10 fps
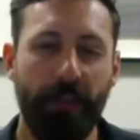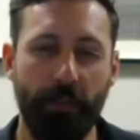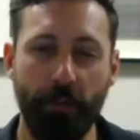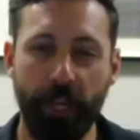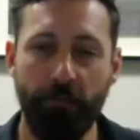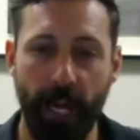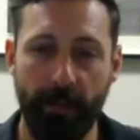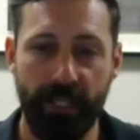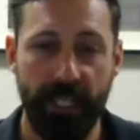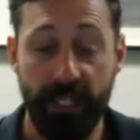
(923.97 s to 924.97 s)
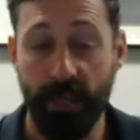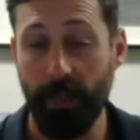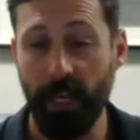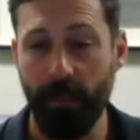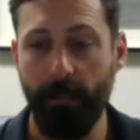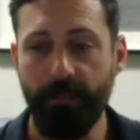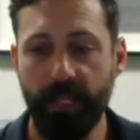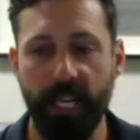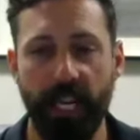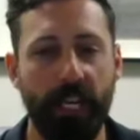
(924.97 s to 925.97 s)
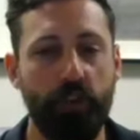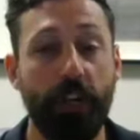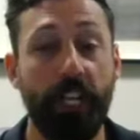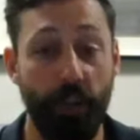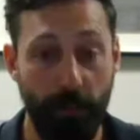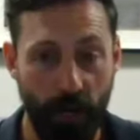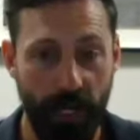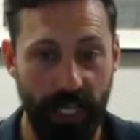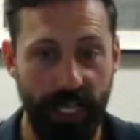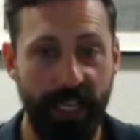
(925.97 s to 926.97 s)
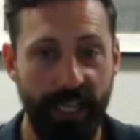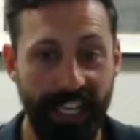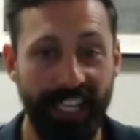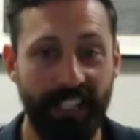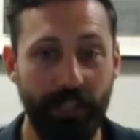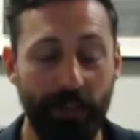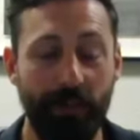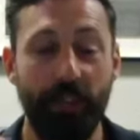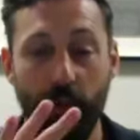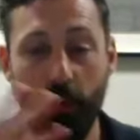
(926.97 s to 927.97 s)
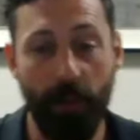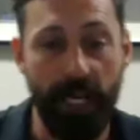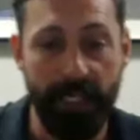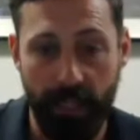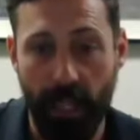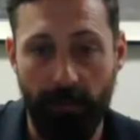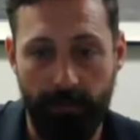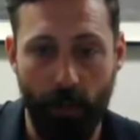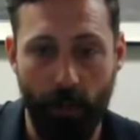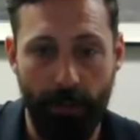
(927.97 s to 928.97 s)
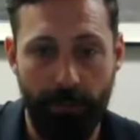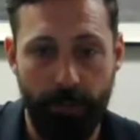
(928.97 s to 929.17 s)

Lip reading: 30 reps is the minimum to kind of trick your body into utilizing that fuel.